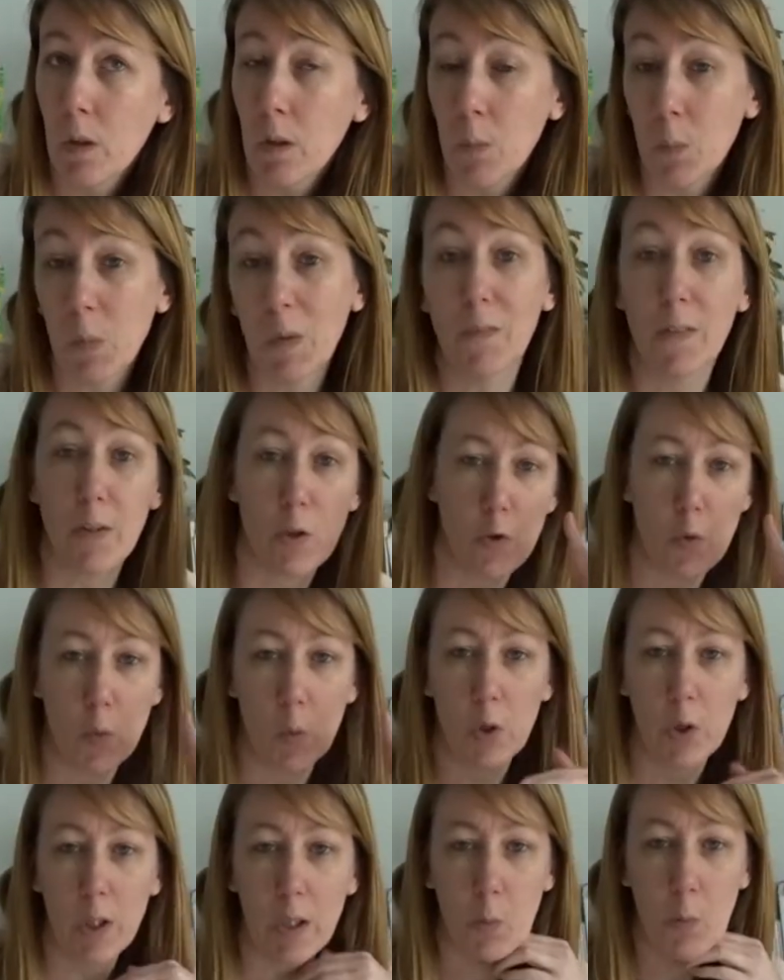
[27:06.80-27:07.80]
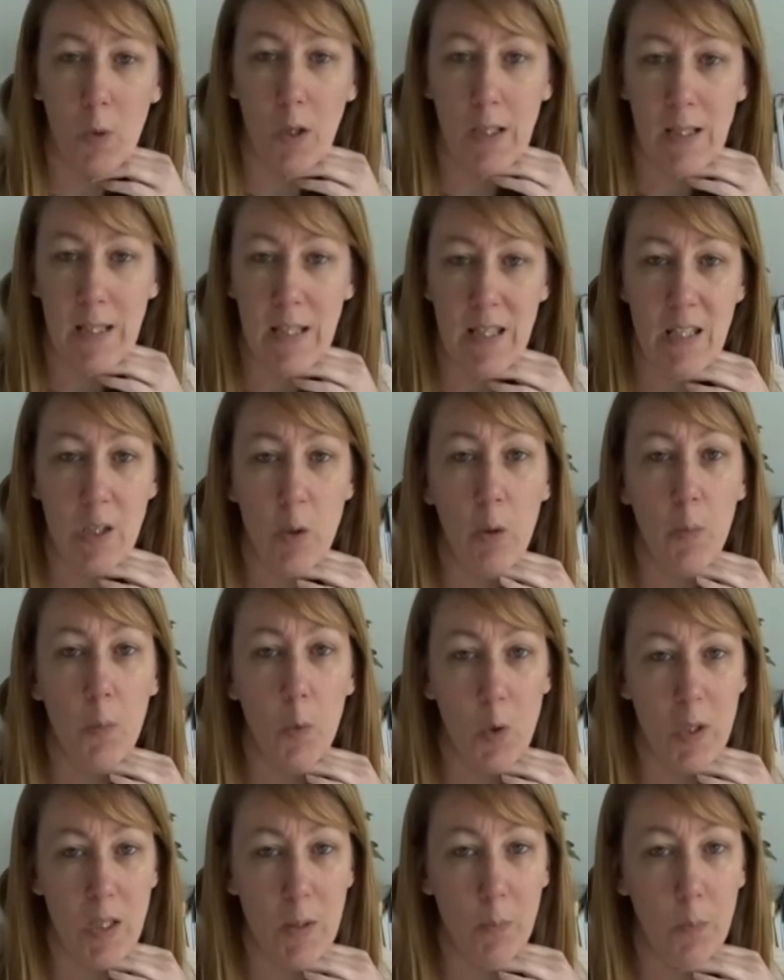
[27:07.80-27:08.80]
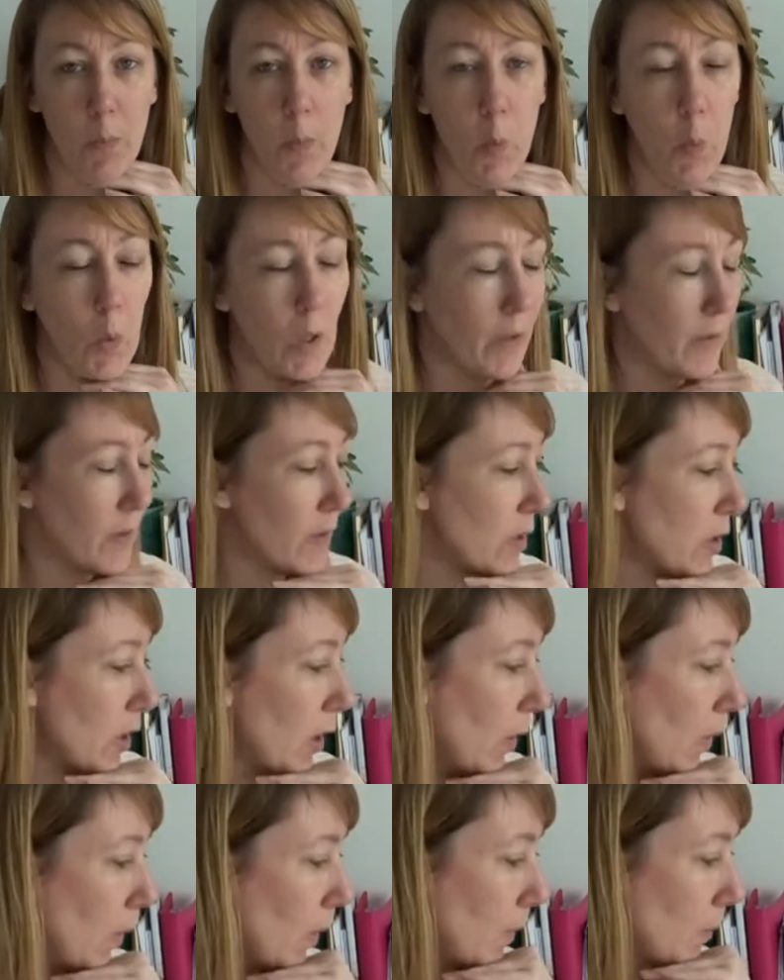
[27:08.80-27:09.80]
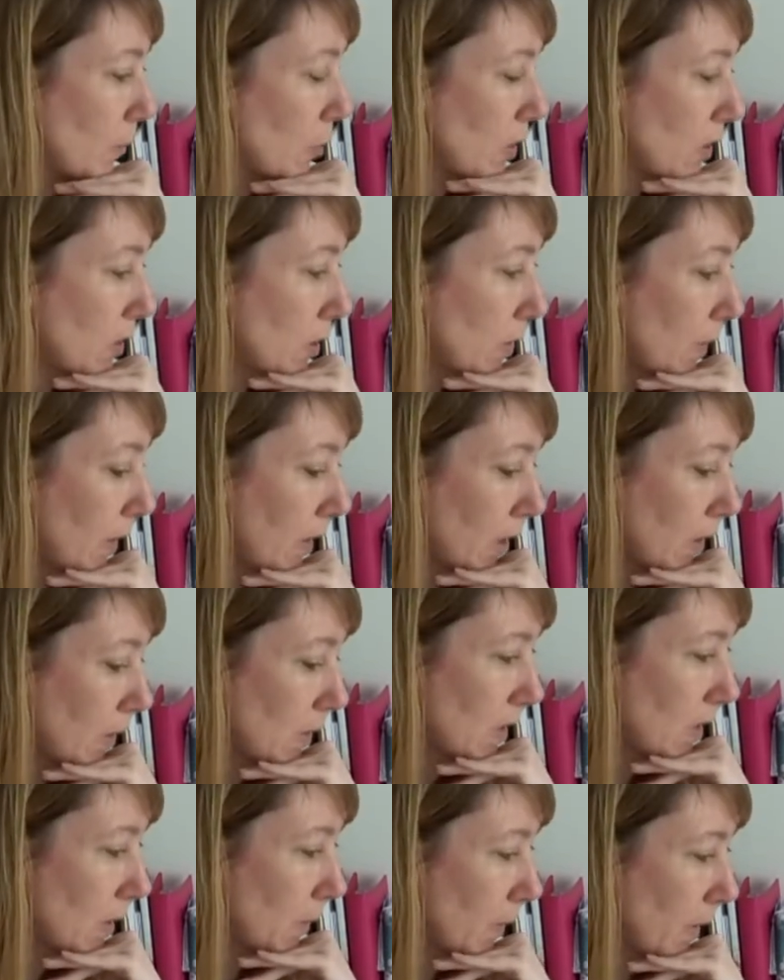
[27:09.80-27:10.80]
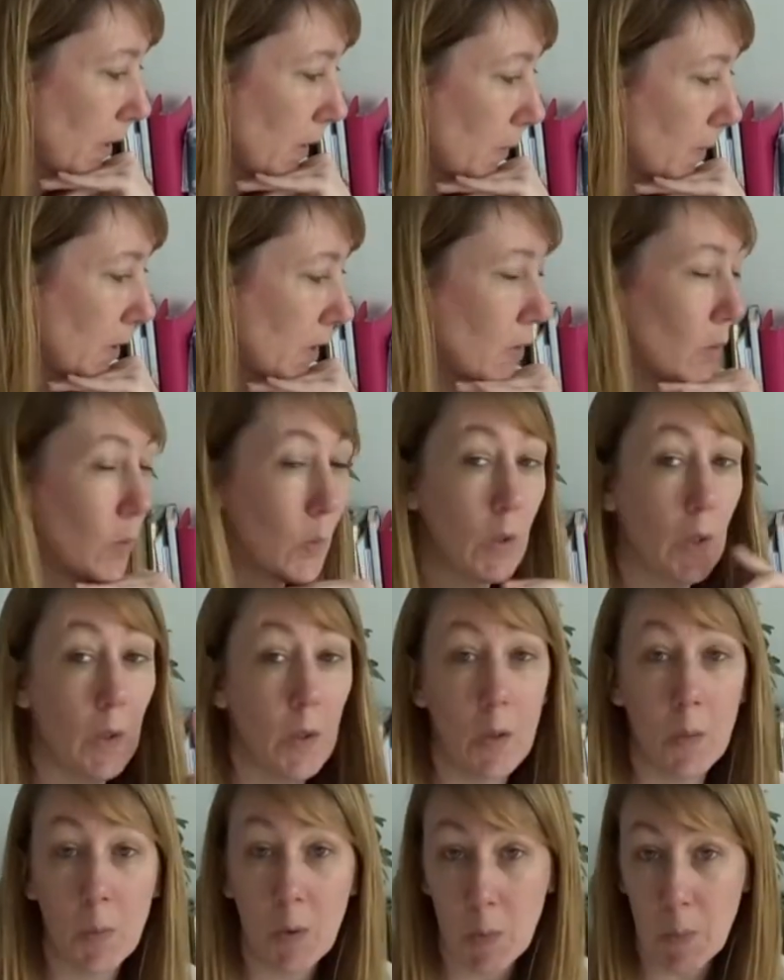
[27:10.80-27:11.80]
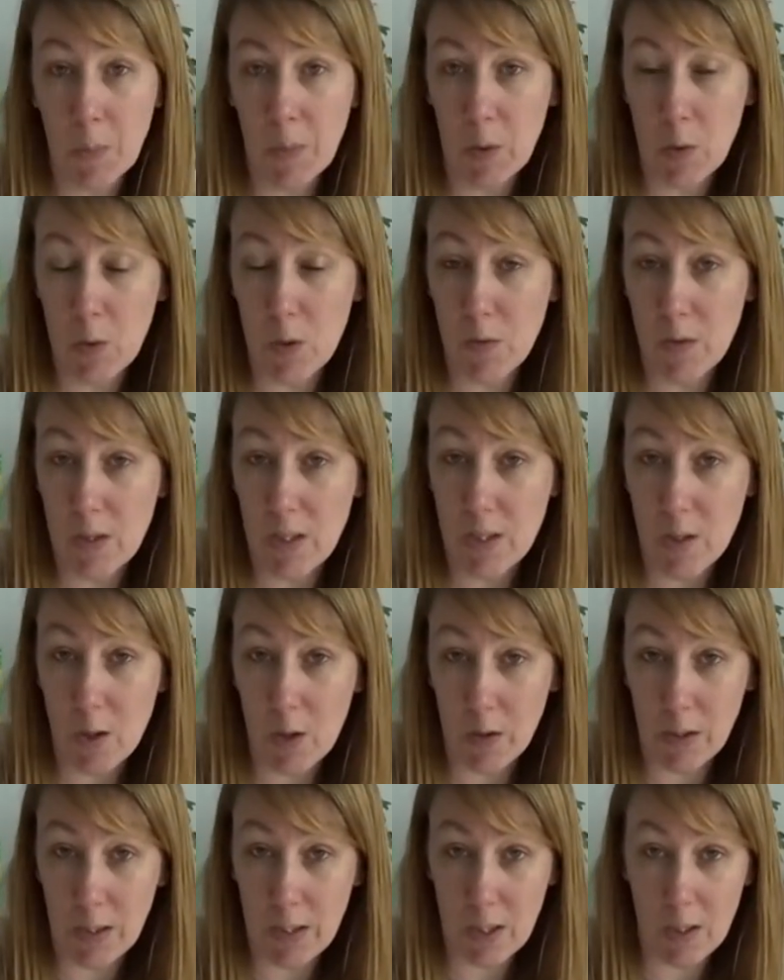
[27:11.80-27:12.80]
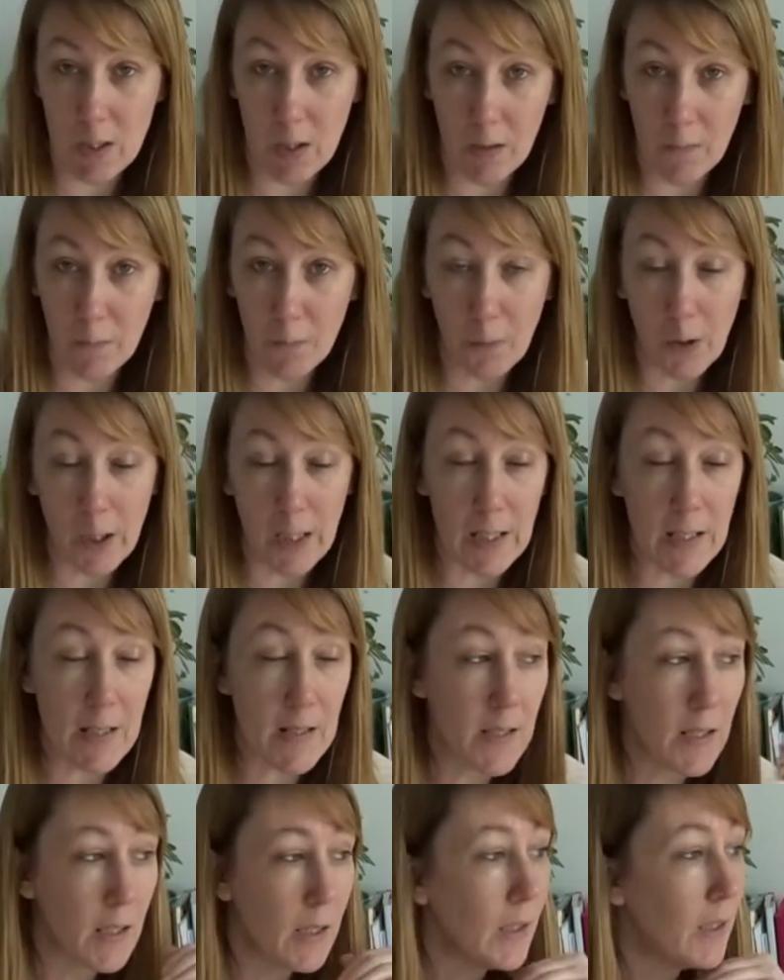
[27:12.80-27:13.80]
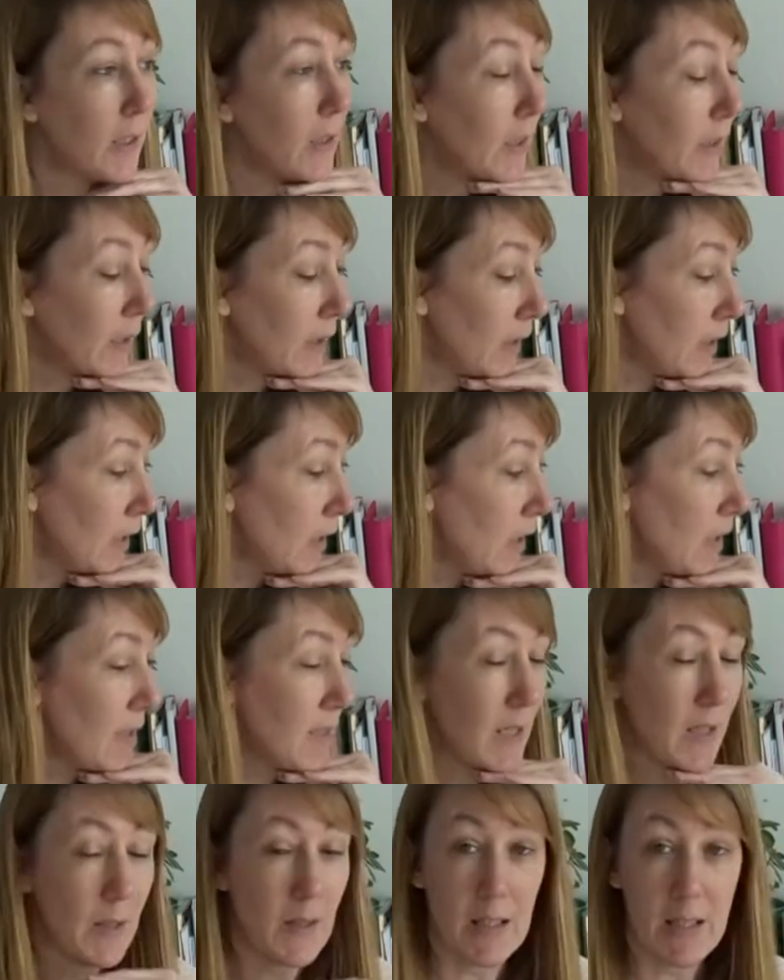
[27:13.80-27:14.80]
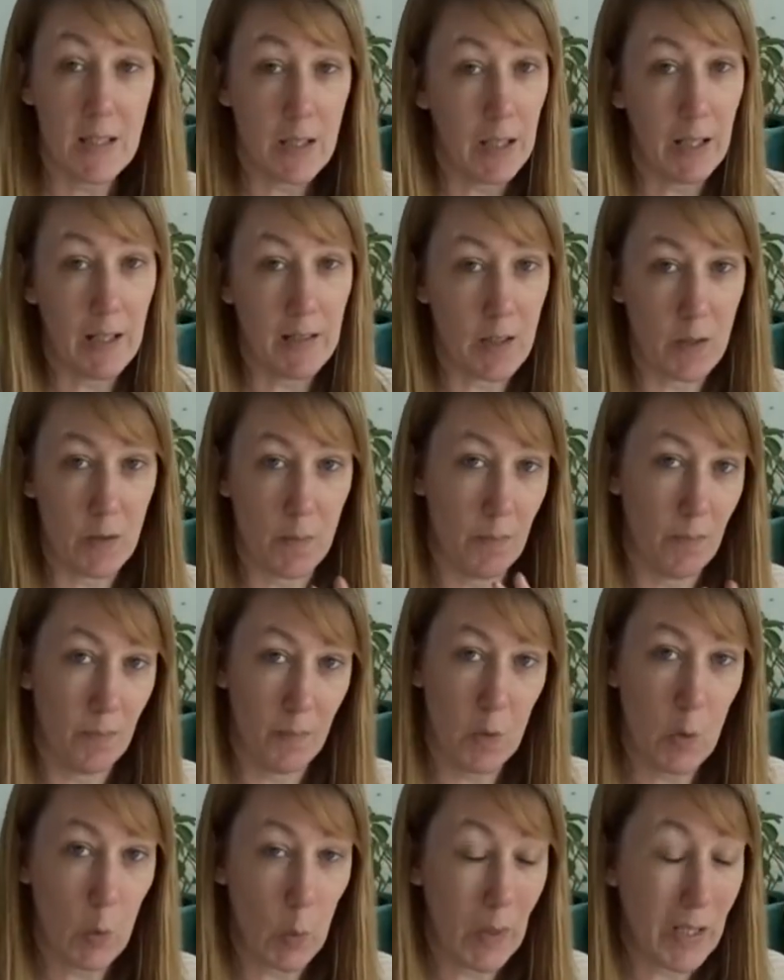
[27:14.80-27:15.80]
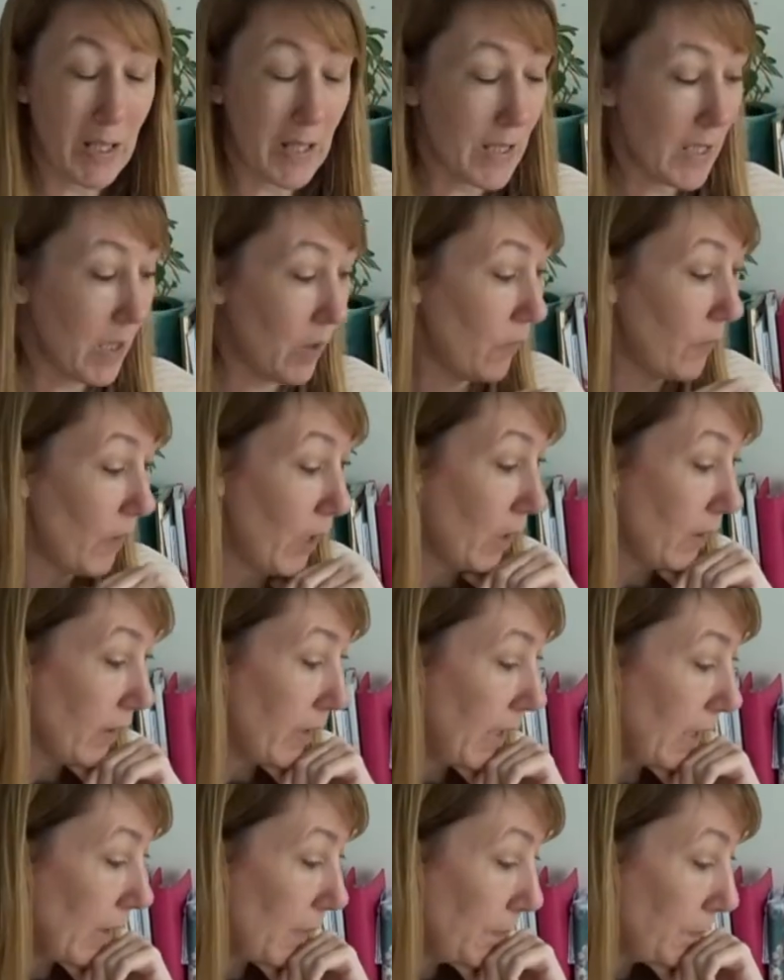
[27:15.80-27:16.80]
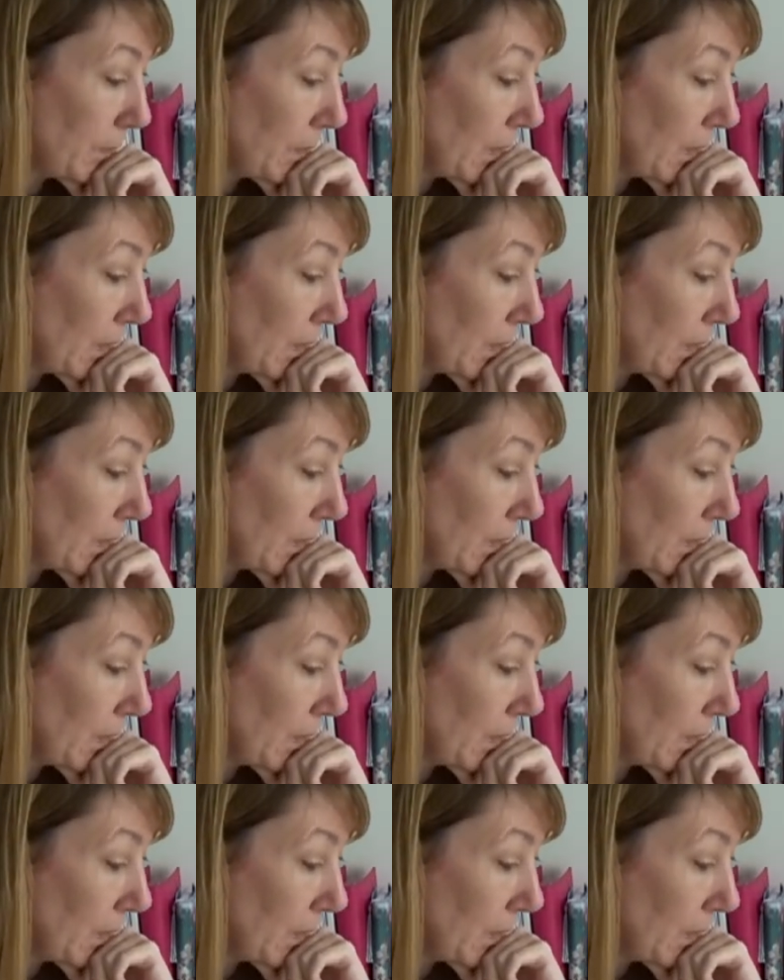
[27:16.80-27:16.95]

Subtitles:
professional looking ones, it's still the more simple ones. So I'm just doing those at the moment, although the computer has started to like freeze. So it still hasn't sorted itself out yet.